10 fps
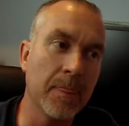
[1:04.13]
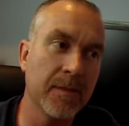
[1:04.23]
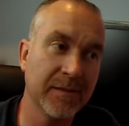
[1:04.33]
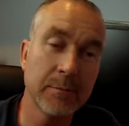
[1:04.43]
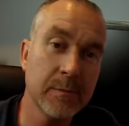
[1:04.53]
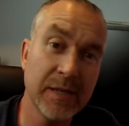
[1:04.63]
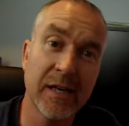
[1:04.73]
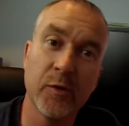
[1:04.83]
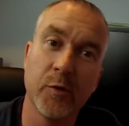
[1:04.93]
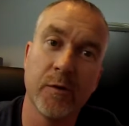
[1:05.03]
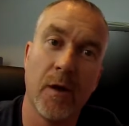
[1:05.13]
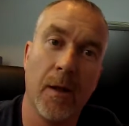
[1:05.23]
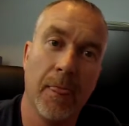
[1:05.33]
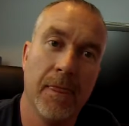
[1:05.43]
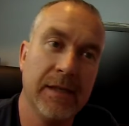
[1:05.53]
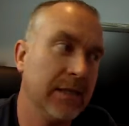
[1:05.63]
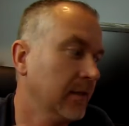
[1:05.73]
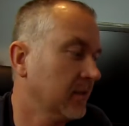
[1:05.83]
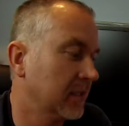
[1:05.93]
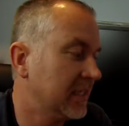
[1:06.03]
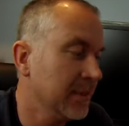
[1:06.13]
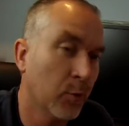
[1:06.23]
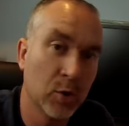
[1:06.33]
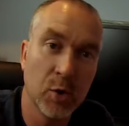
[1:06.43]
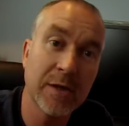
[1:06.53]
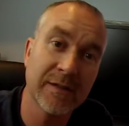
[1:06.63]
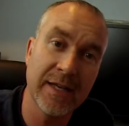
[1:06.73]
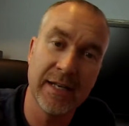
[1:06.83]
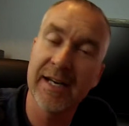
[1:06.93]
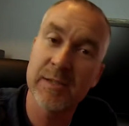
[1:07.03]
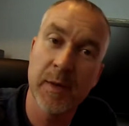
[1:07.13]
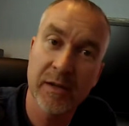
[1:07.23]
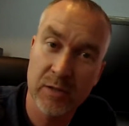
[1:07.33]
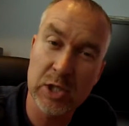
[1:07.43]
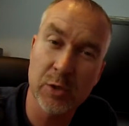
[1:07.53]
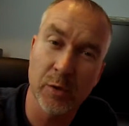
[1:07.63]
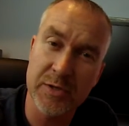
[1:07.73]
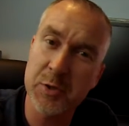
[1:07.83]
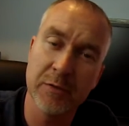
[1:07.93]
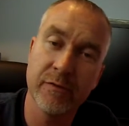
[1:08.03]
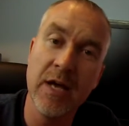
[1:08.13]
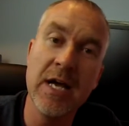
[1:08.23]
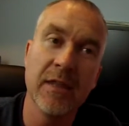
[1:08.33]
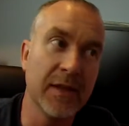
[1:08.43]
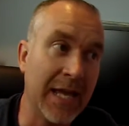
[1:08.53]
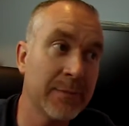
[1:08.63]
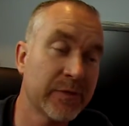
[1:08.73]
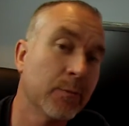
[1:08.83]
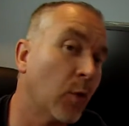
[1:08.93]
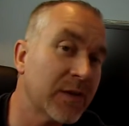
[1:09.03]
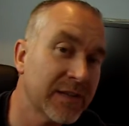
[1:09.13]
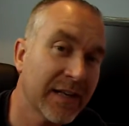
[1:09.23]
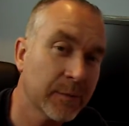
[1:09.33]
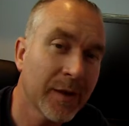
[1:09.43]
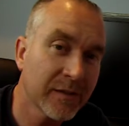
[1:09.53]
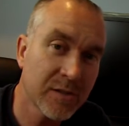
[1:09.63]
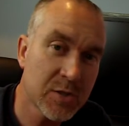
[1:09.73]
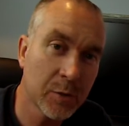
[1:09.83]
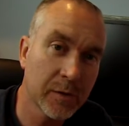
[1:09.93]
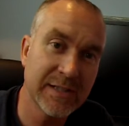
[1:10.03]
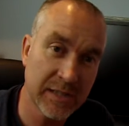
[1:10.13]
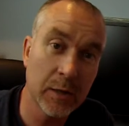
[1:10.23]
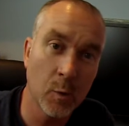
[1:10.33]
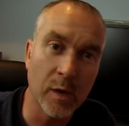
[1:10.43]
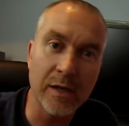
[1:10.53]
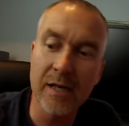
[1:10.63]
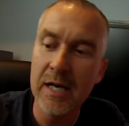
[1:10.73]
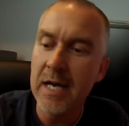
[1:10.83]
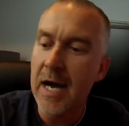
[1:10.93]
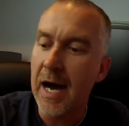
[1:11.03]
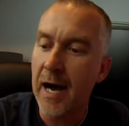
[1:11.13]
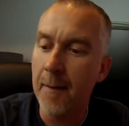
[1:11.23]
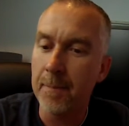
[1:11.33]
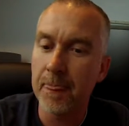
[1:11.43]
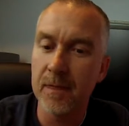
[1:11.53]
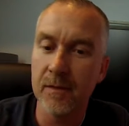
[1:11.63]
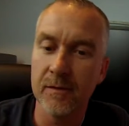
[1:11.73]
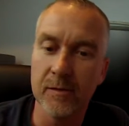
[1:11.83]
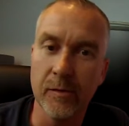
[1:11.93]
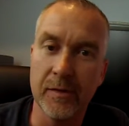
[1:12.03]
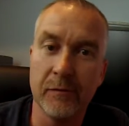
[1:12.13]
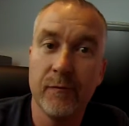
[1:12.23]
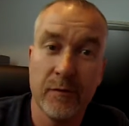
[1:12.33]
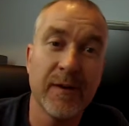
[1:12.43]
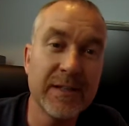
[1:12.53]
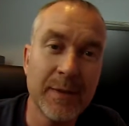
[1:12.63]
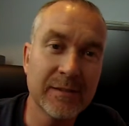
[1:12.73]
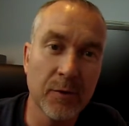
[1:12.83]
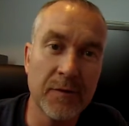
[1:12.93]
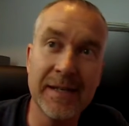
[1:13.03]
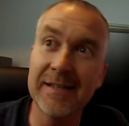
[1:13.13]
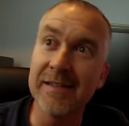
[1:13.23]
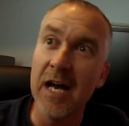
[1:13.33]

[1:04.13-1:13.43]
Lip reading: simply because the keyboard looks like an Xbox controller. So if the game supports an Xbox controller, it's going to work. So the fundamental thing is,